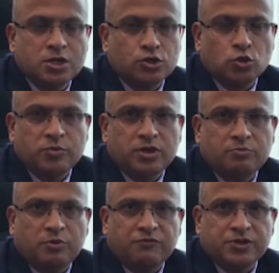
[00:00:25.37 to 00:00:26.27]
so many
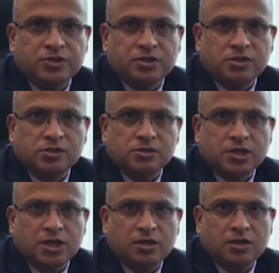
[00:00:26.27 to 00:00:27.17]
professionals
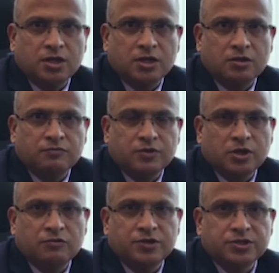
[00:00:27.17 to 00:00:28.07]
and we
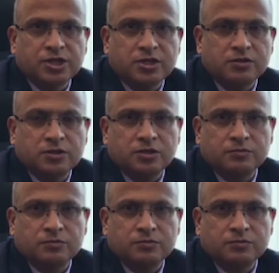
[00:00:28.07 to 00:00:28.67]
always get